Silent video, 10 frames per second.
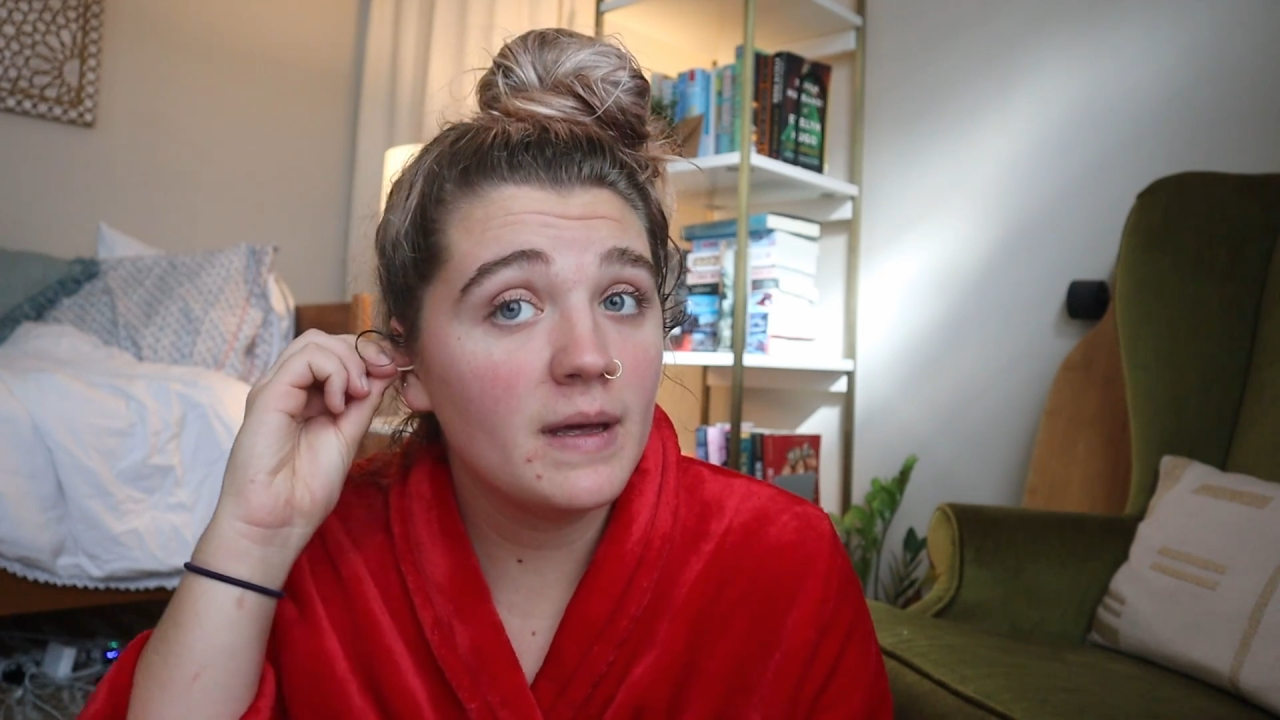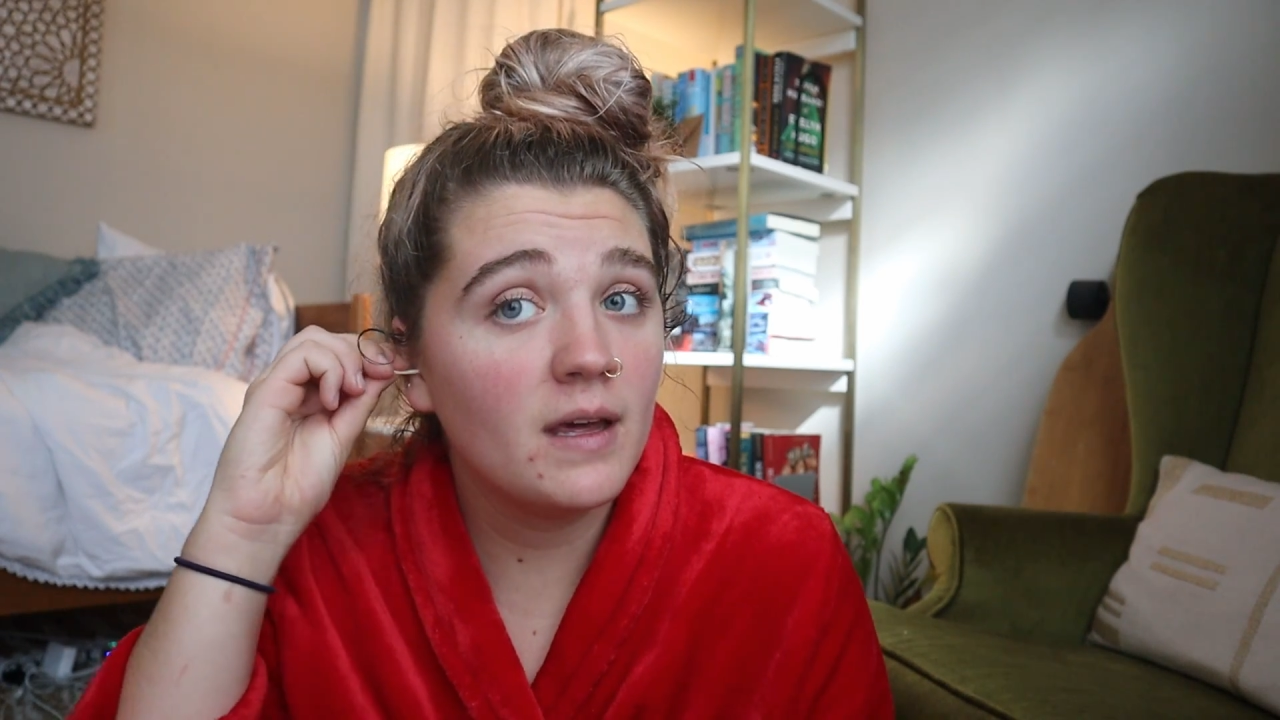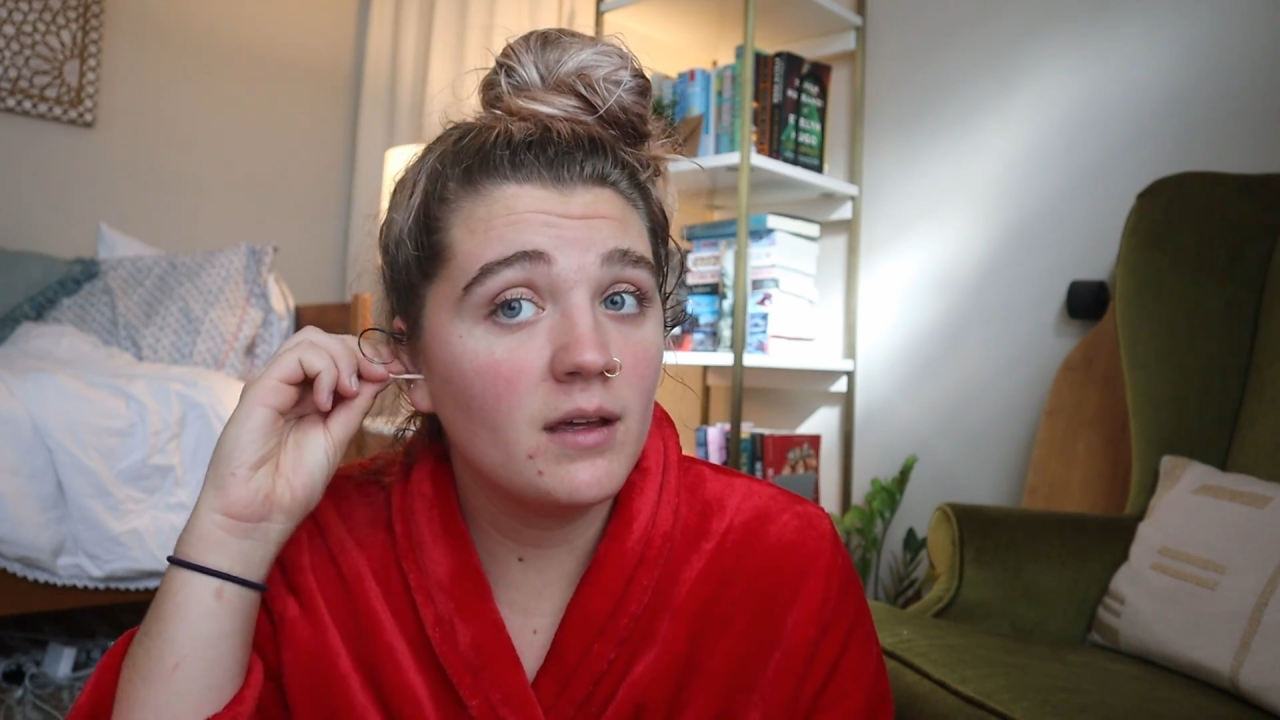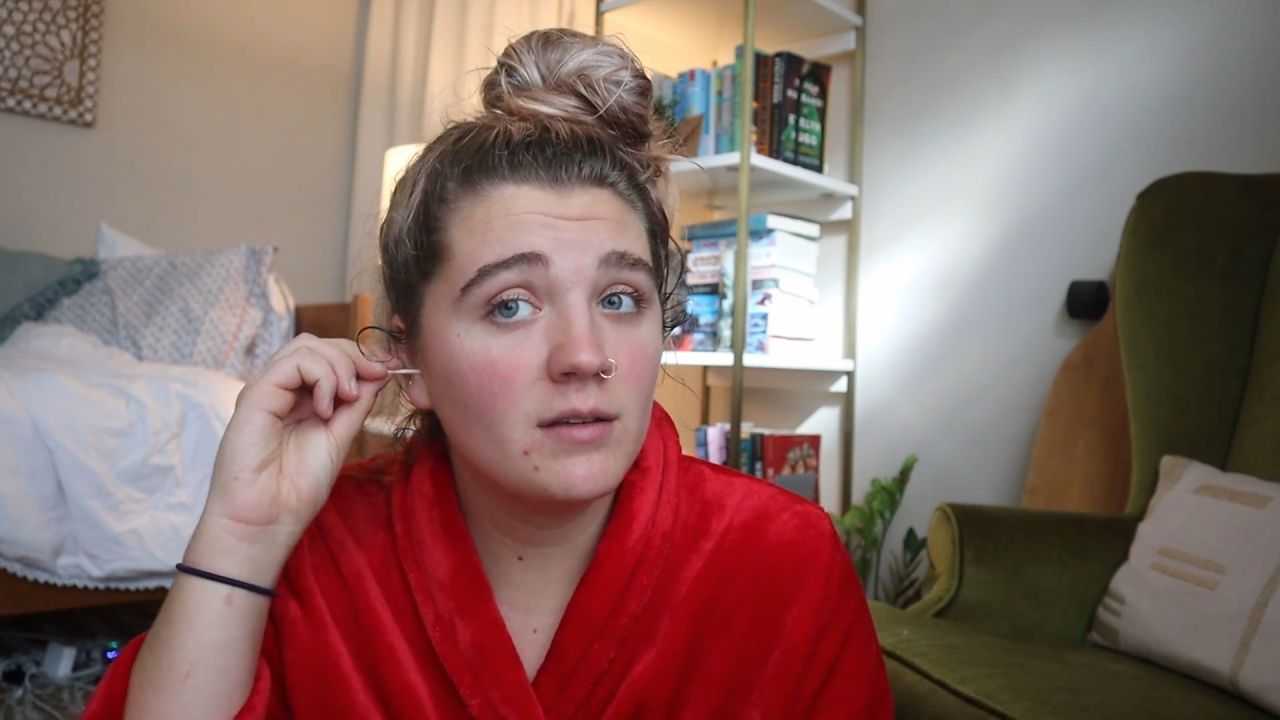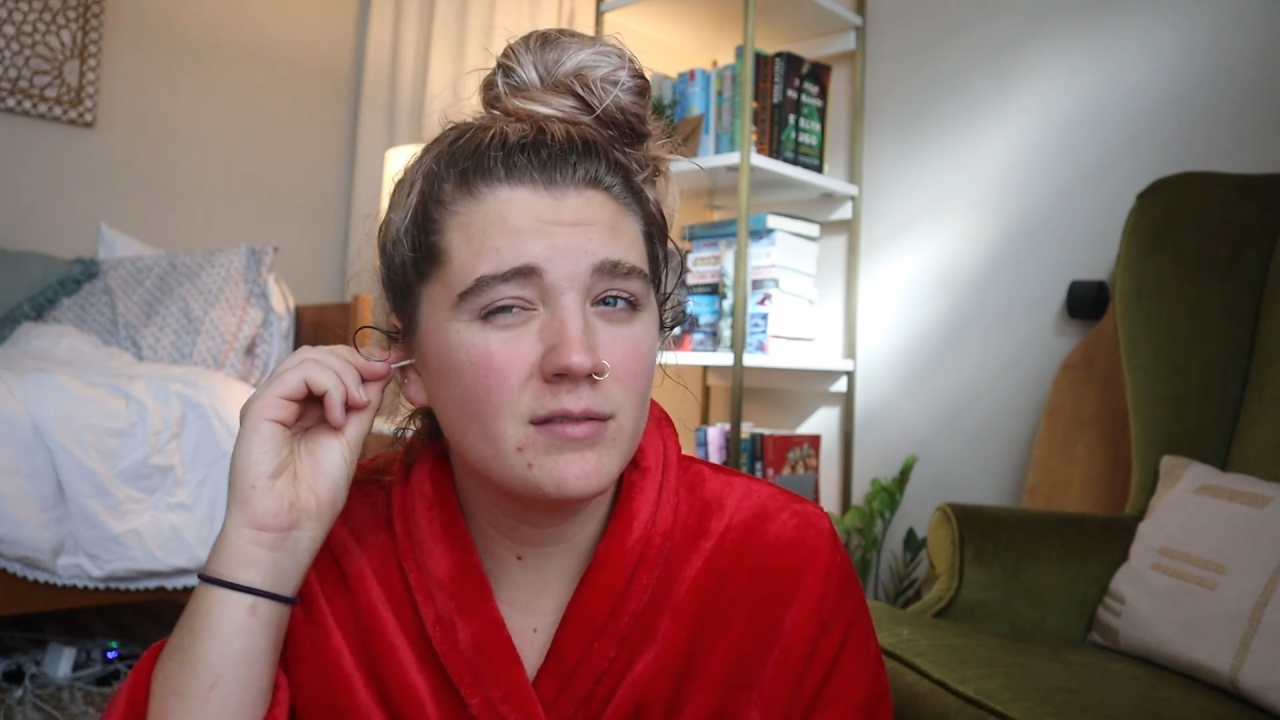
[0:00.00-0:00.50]

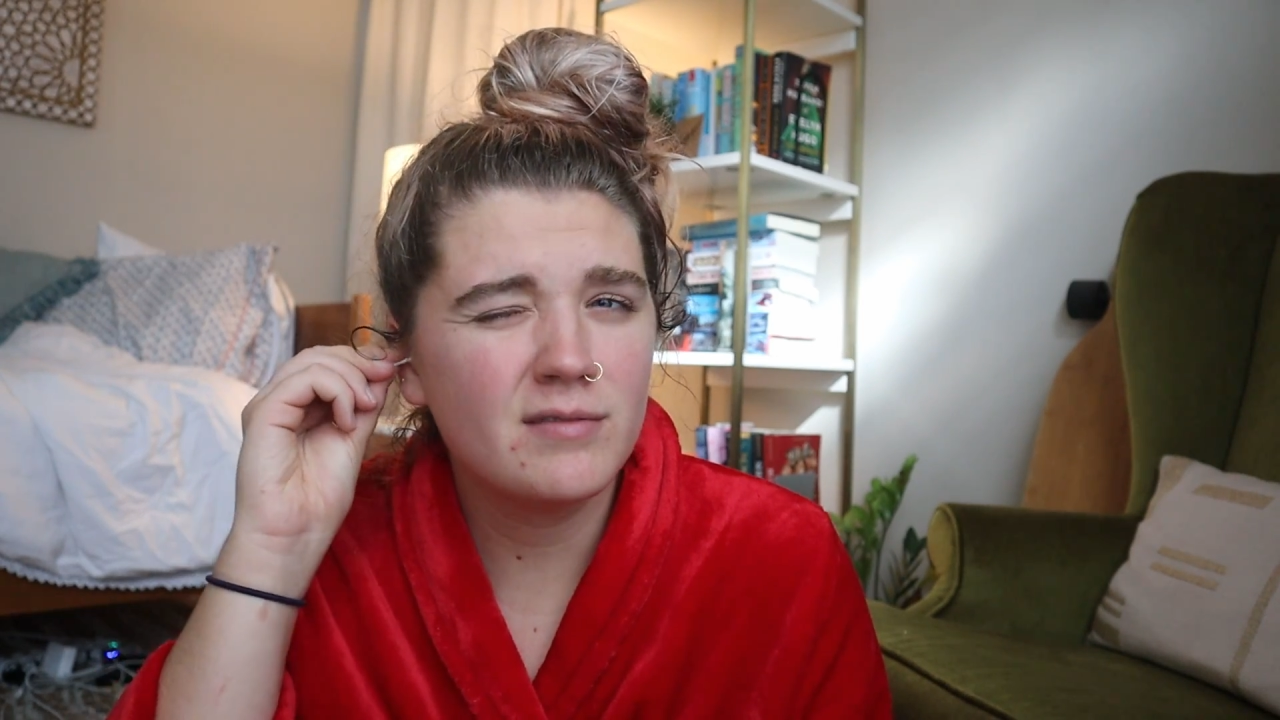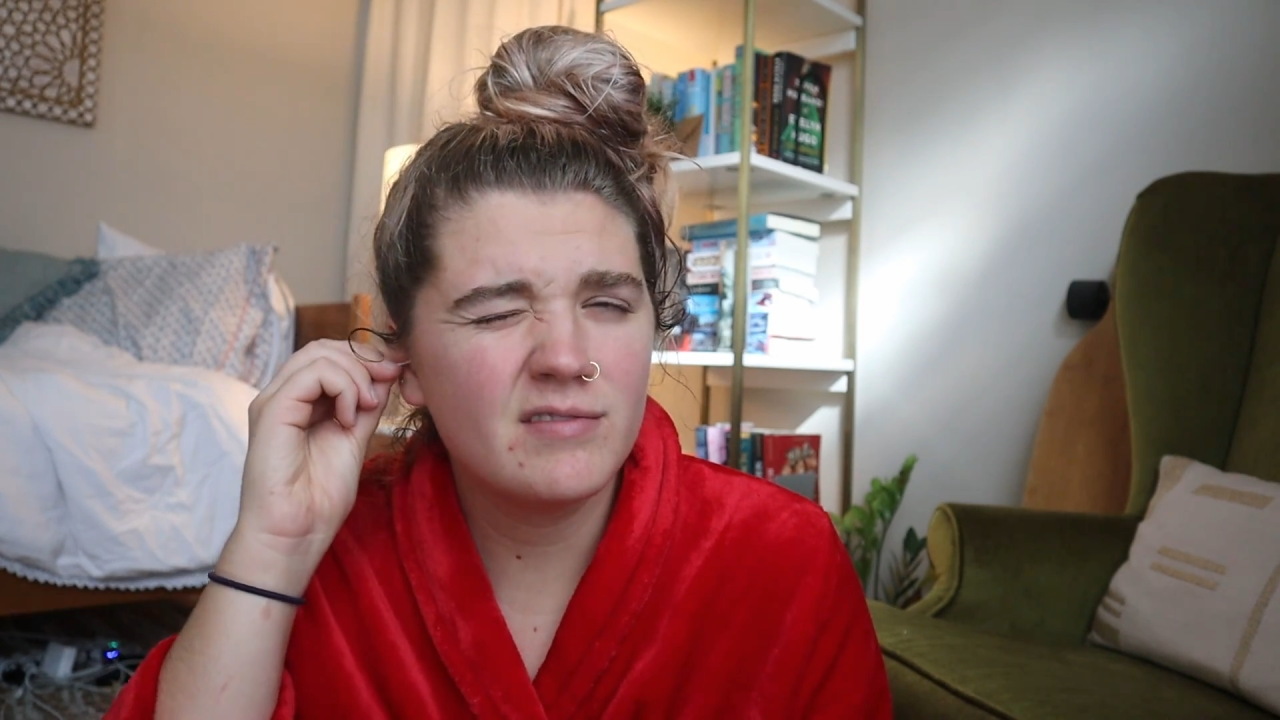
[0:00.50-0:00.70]
me